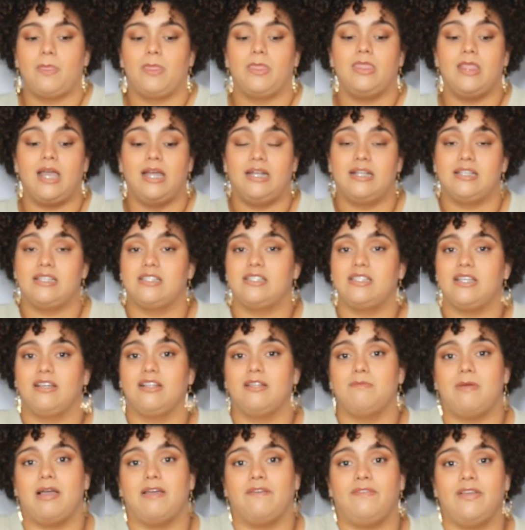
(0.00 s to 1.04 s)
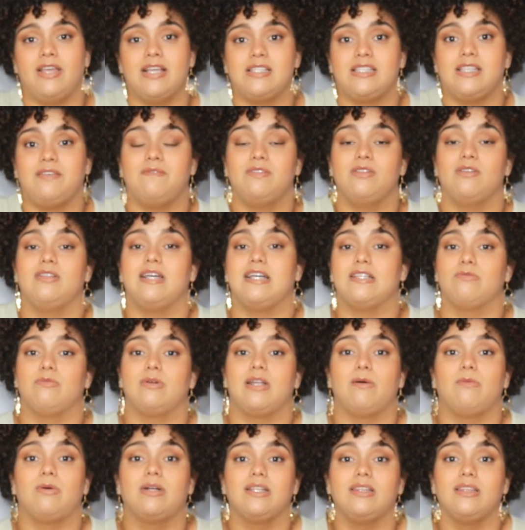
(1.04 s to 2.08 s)
Not necessarily my fans, even though that's what
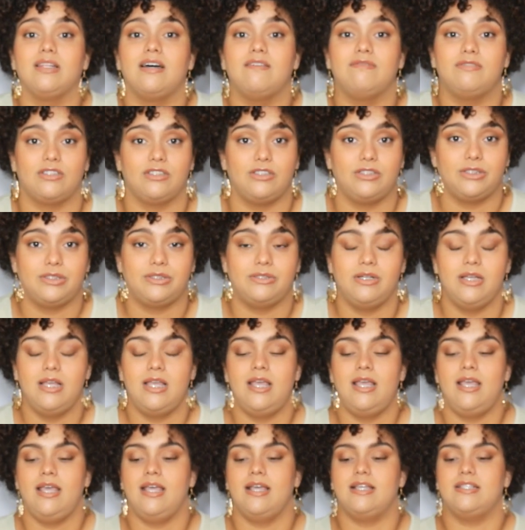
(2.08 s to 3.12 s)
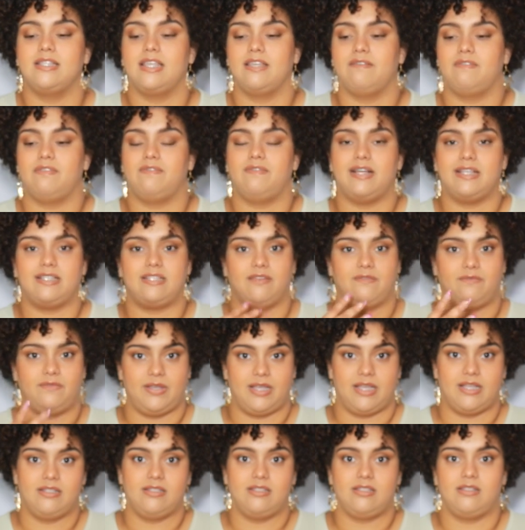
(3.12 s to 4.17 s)
I would love to do, is give advice to
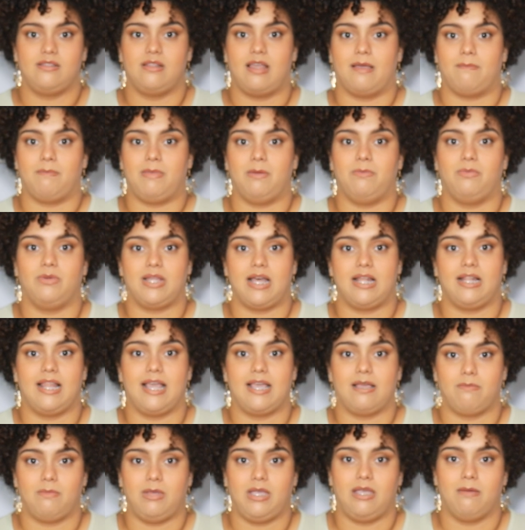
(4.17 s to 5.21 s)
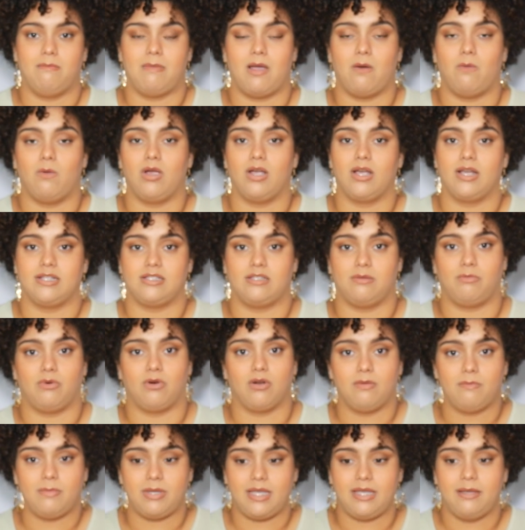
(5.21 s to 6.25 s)
fans, like people that like me and my work and
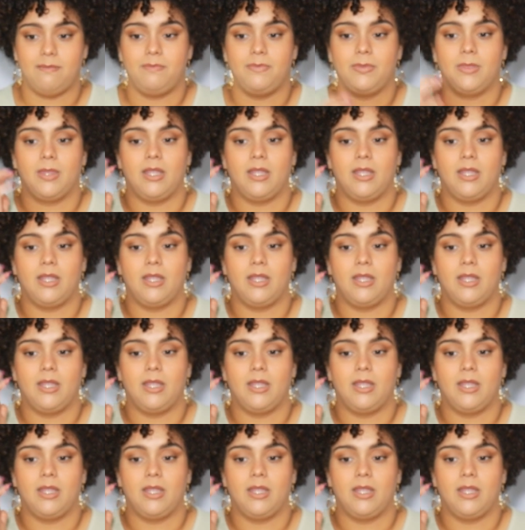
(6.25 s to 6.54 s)
support me.